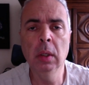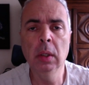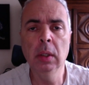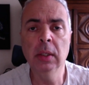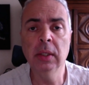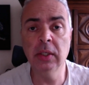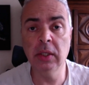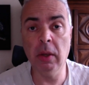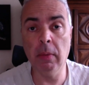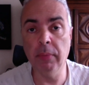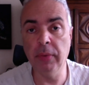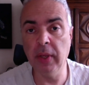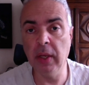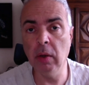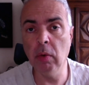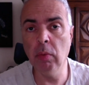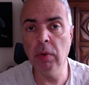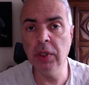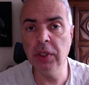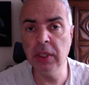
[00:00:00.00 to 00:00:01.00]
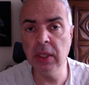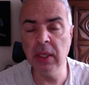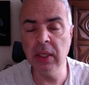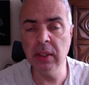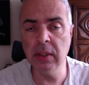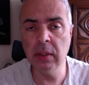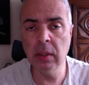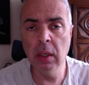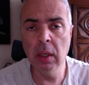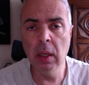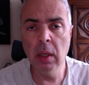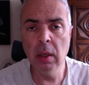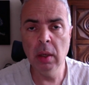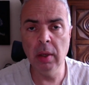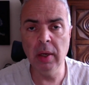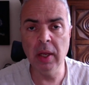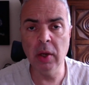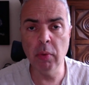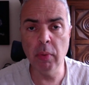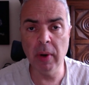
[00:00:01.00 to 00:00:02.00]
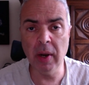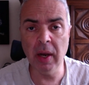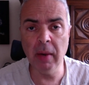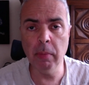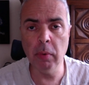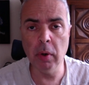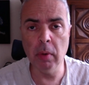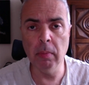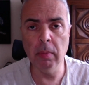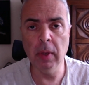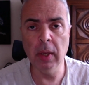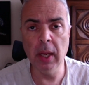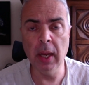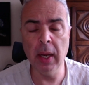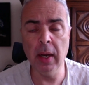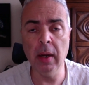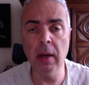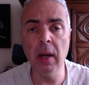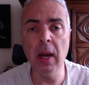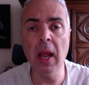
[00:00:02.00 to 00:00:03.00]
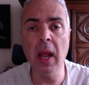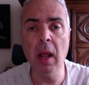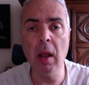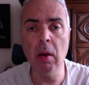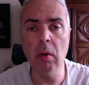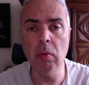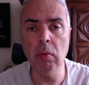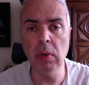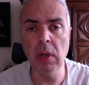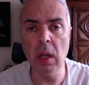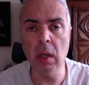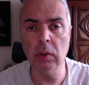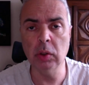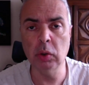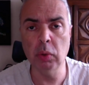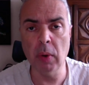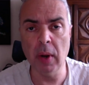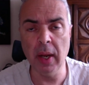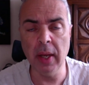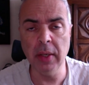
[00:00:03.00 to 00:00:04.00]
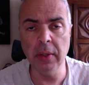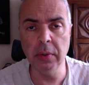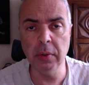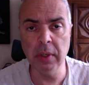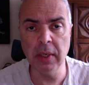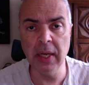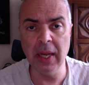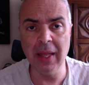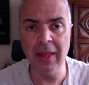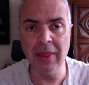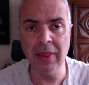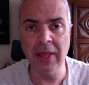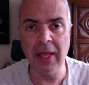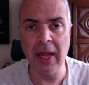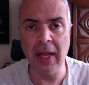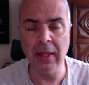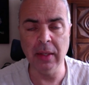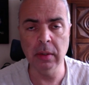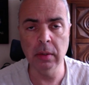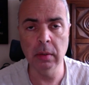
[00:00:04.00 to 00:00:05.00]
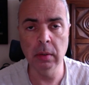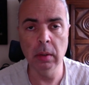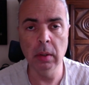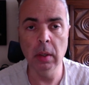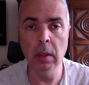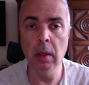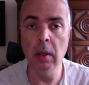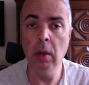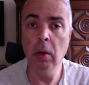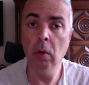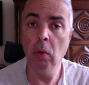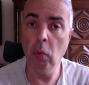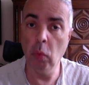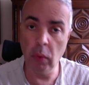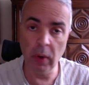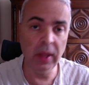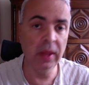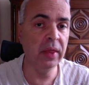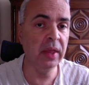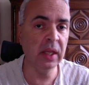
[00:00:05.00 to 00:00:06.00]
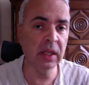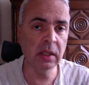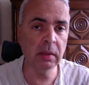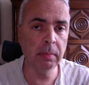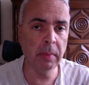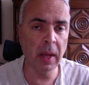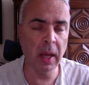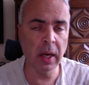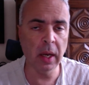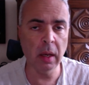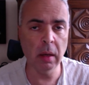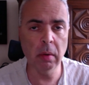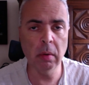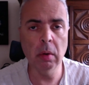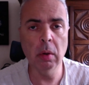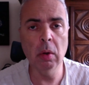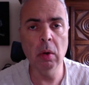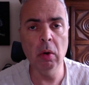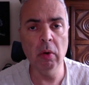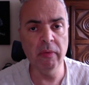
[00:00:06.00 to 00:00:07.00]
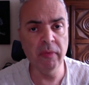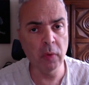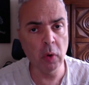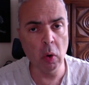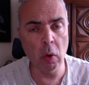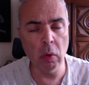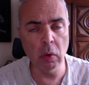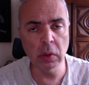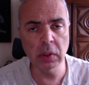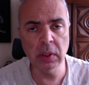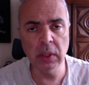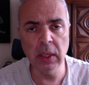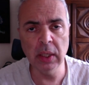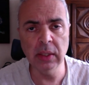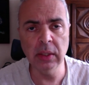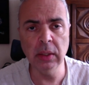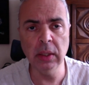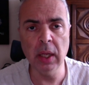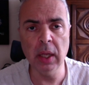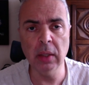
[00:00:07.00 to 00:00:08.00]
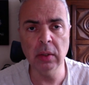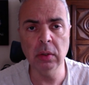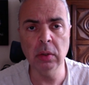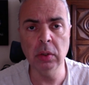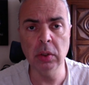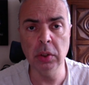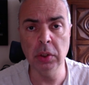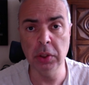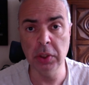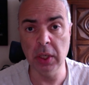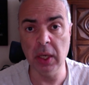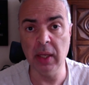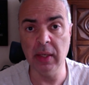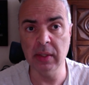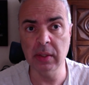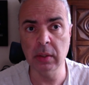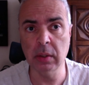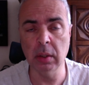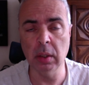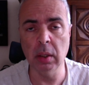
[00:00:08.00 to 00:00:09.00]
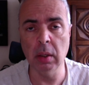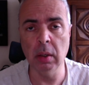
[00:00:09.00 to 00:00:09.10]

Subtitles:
something which is an equilibrium. And now we are trying to get that with this manner. Of course, it's not just